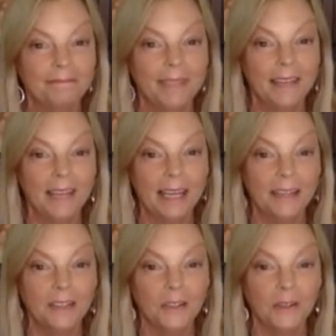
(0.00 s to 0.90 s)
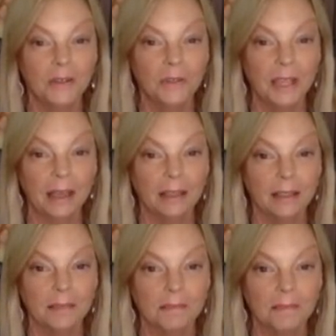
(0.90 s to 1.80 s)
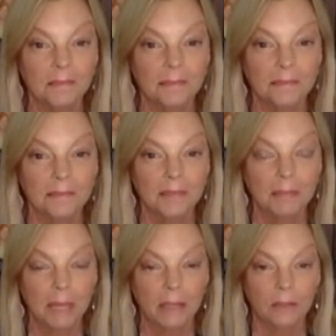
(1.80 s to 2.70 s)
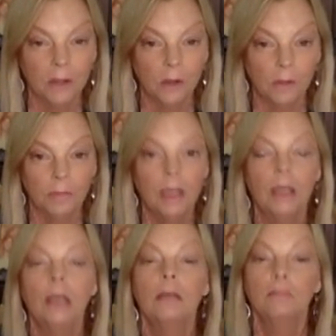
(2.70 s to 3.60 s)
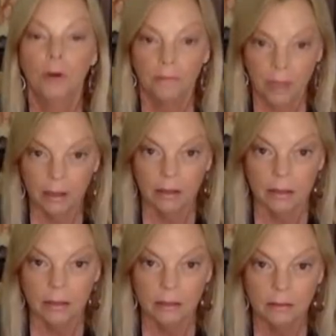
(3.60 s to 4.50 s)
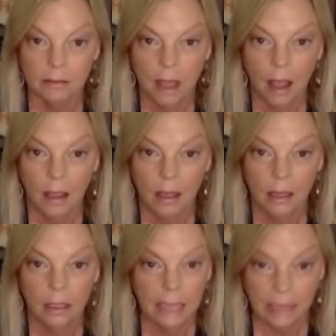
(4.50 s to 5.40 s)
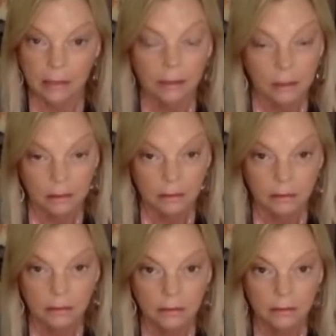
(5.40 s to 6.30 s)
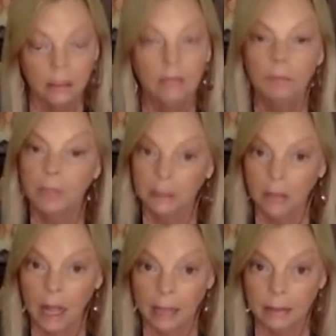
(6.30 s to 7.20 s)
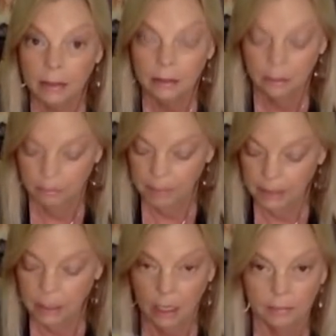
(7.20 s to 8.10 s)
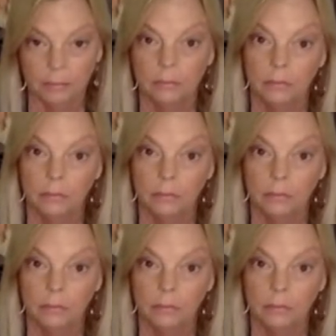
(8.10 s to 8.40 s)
And the answer is yes. Michael Cohen prevails. Not a little, but a lot. Big time.